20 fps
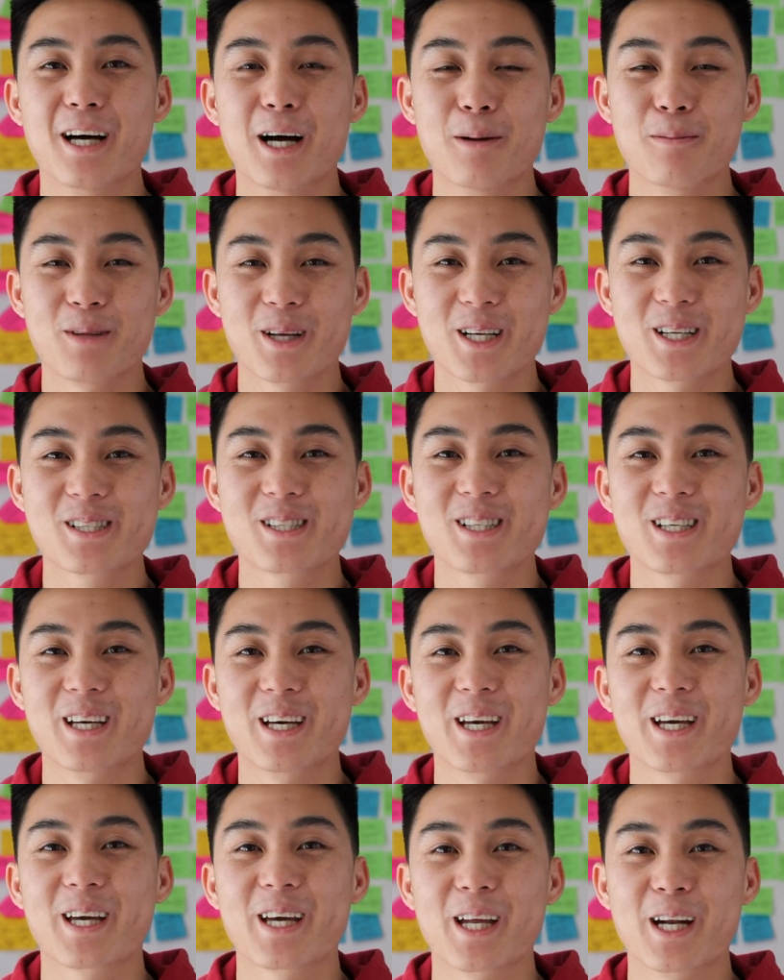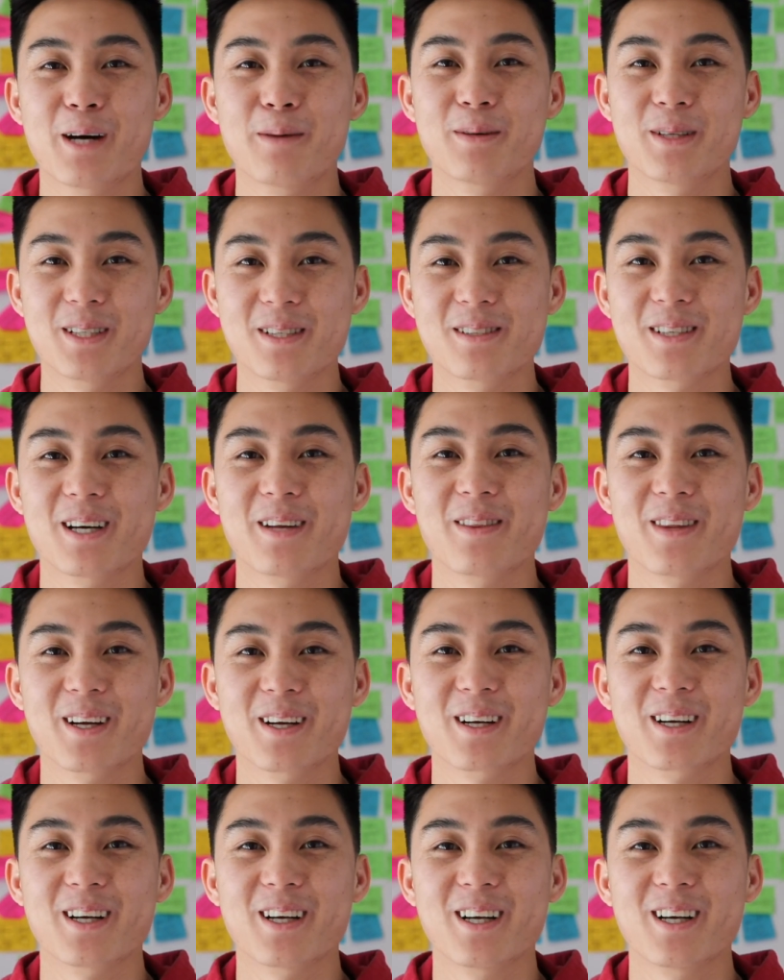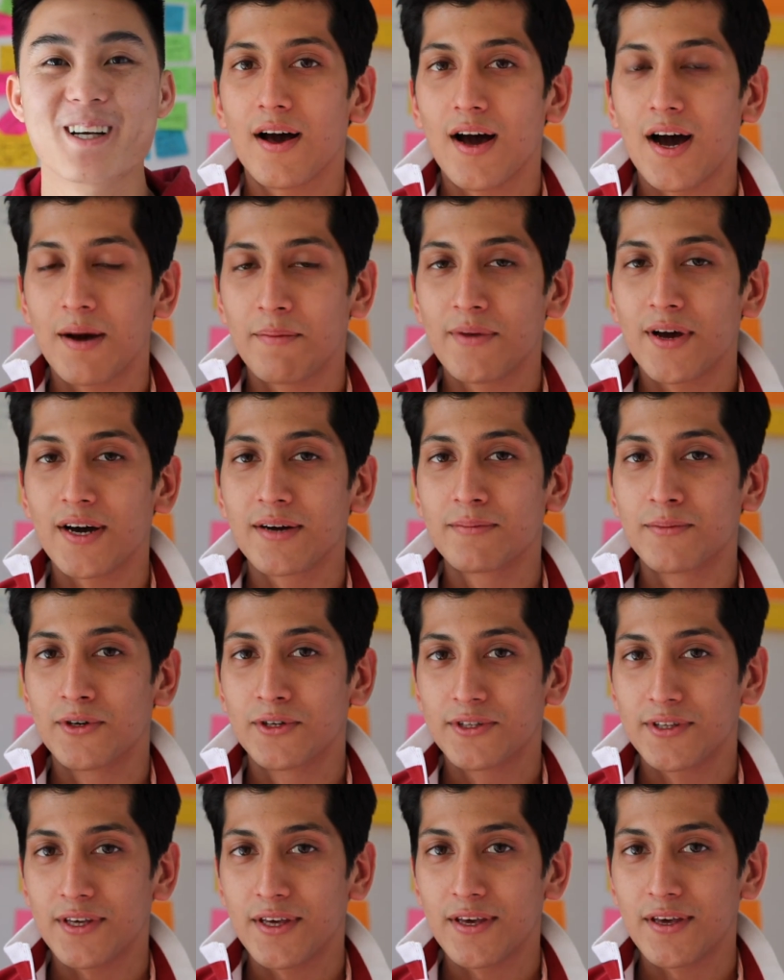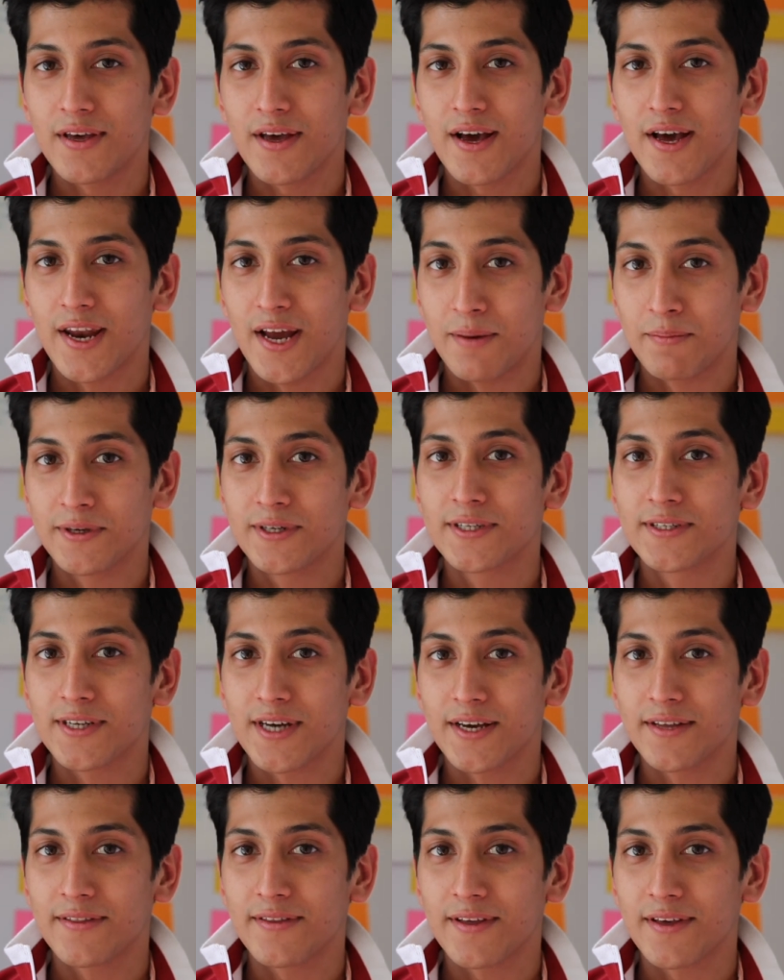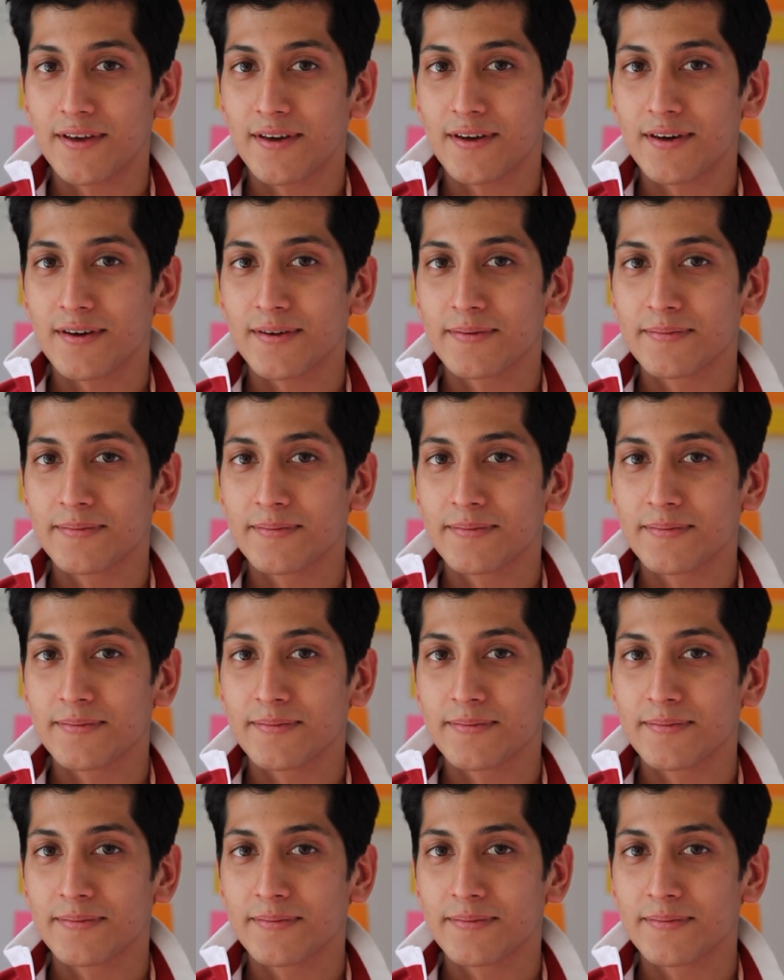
I'm Linus Liang, and I'm a design thinker. I'm Nagmurthy, and I'm a design thinker.